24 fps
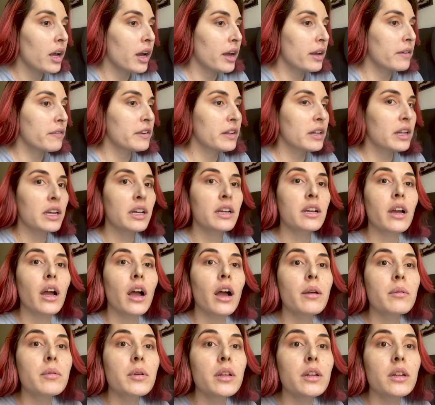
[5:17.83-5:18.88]
I feel like
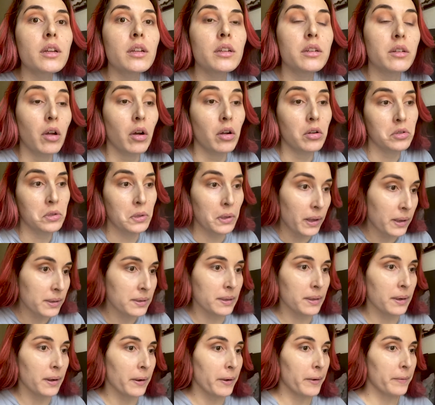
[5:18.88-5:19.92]
I'm gonna not do that
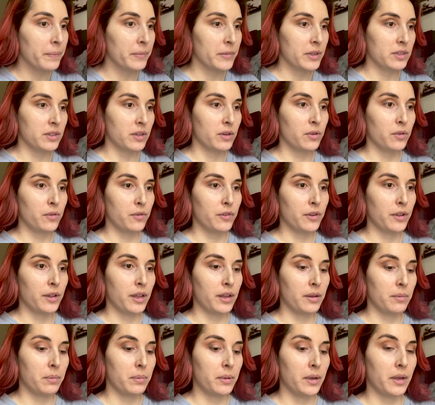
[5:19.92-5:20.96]
today because I don't feel
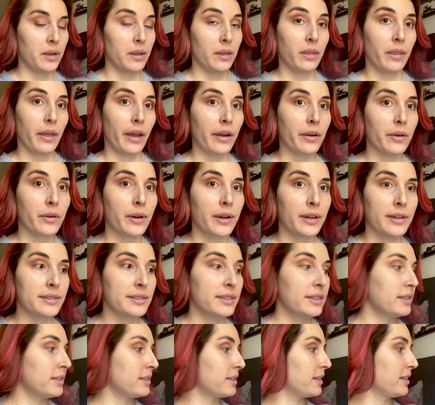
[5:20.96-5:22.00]
like being that
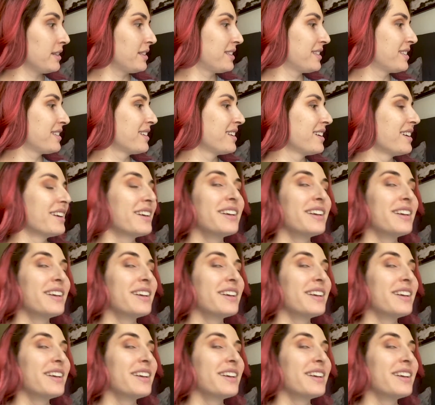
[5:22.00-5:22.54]
crazy since